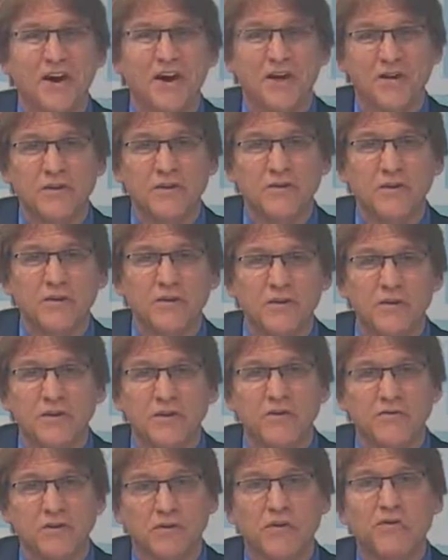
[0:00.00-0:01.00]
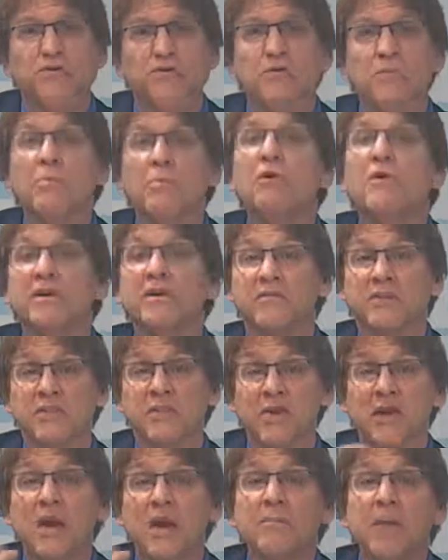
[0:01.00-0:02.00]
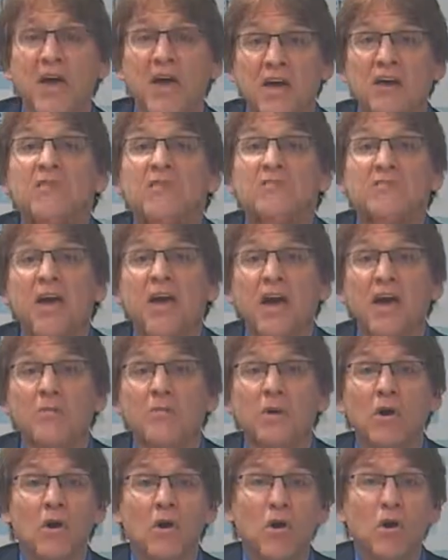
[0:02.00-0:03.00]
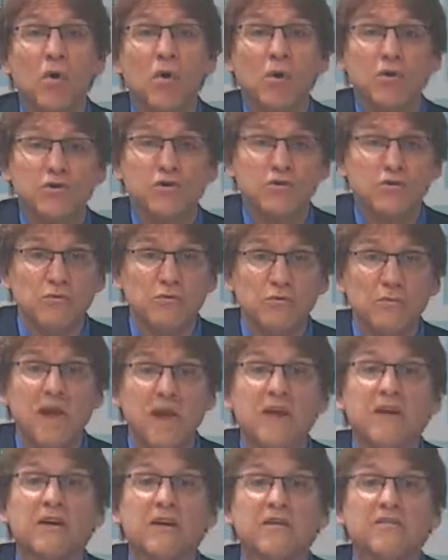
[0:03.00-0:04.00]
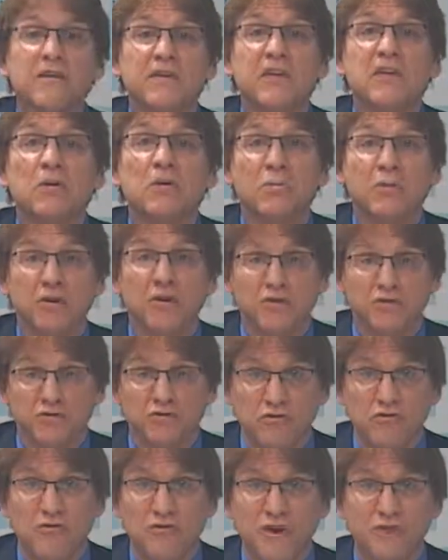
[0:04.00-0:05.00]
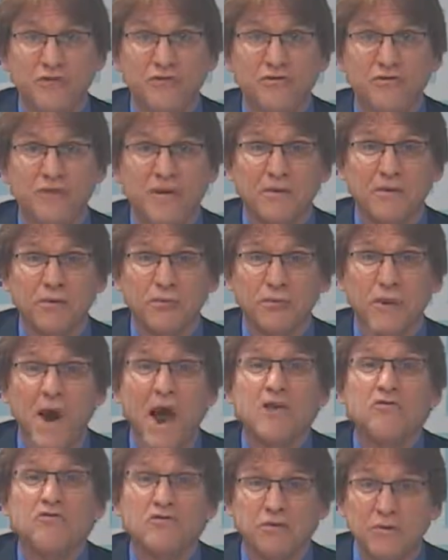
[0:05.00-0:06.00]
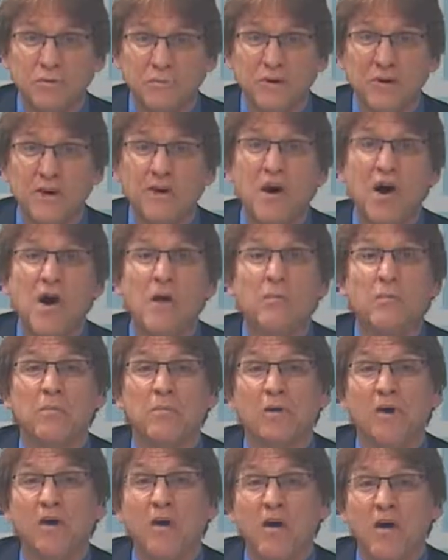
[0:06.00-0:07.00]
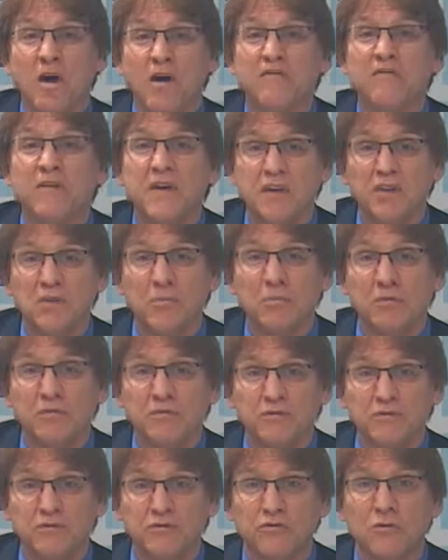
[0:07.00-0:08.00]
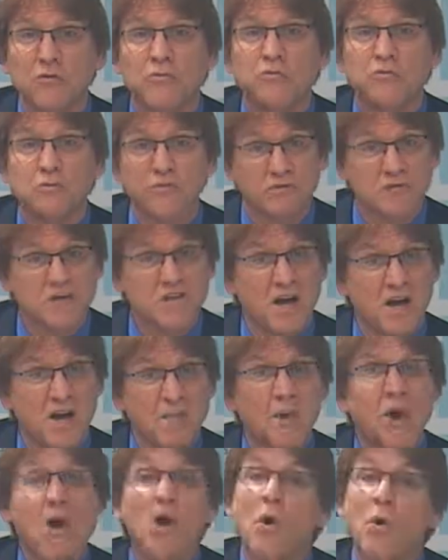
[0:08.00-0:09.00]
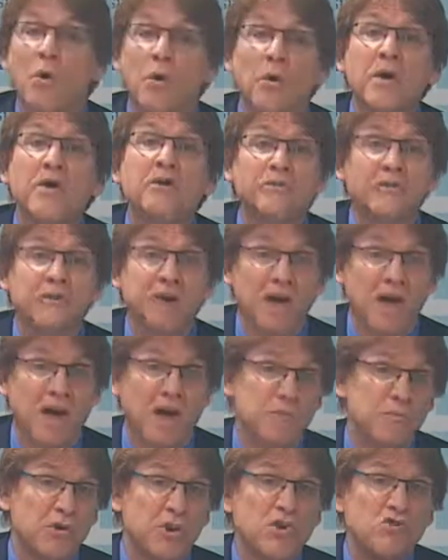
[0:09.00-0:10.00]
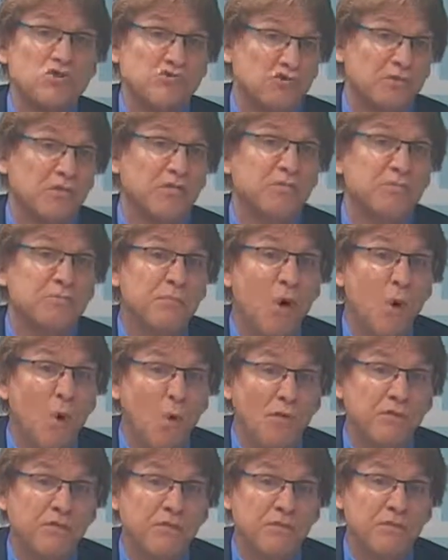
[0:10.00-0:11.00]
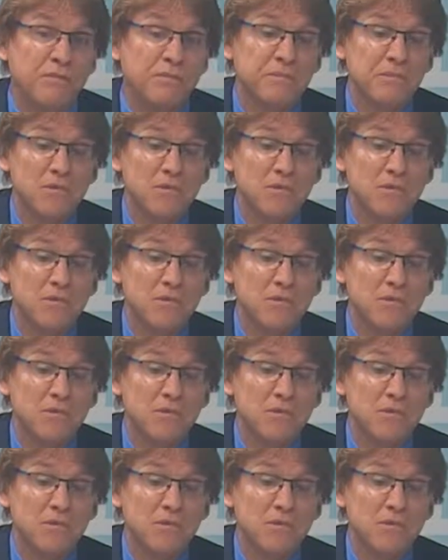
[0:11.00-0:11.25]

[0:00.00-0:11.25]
in the delivery? Do you put everything up ahead of time, or do you make it available as units that gradually become available for students over time, or is it a combination of both?